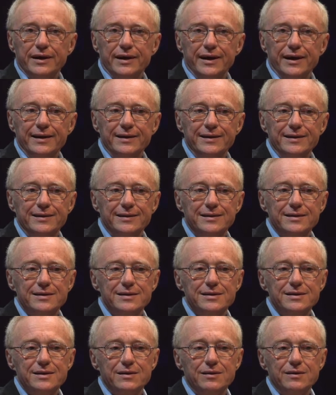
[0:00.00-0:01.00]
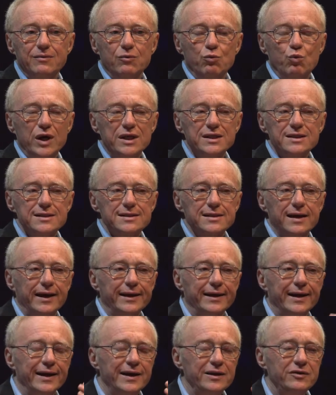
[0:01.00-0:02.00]
and once i
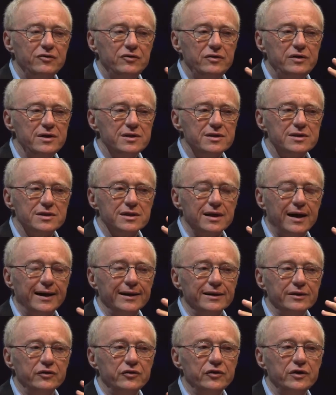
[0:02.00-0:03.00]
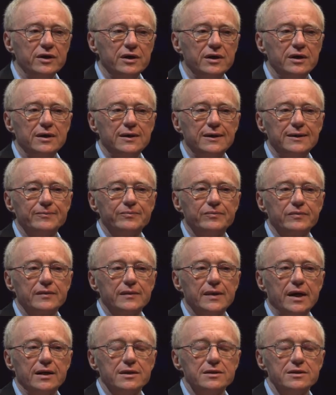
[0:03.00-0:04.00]
had this idea
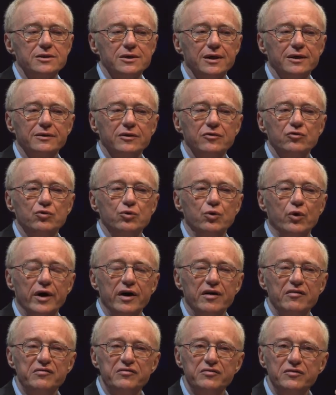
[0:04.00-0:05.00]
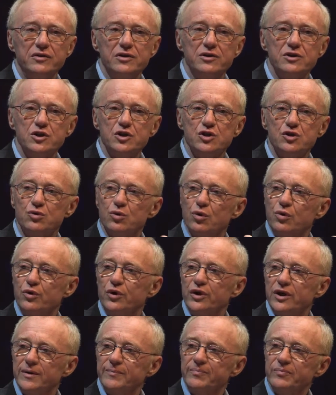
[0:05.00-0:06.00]
i started to have the
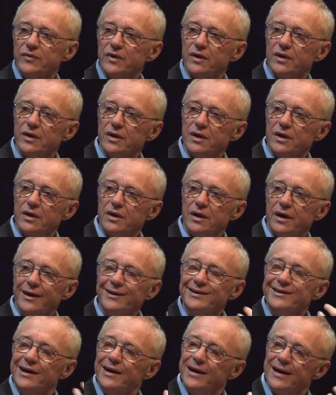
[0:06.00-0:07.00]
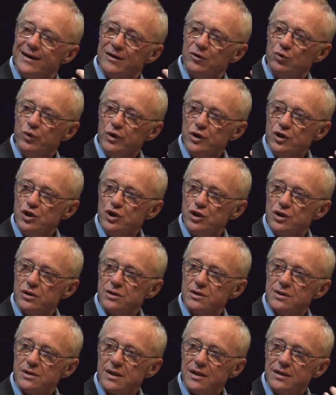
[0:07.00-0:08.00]
story and the language
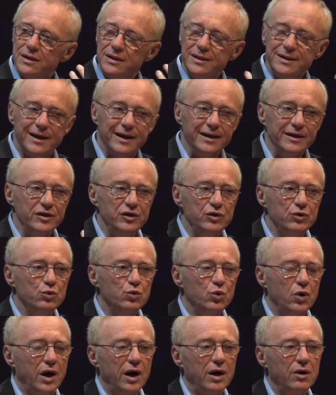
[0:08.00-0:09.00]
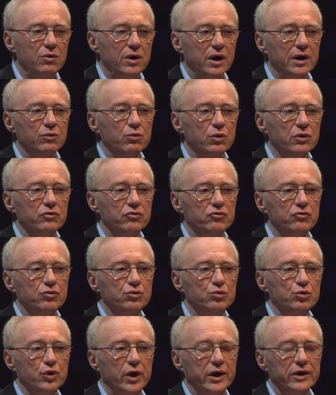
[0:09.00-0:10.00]
suddenly i knew how i want to
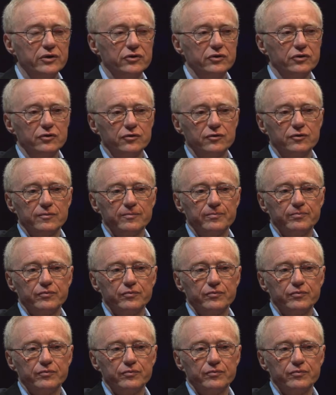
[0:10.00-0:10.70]
write it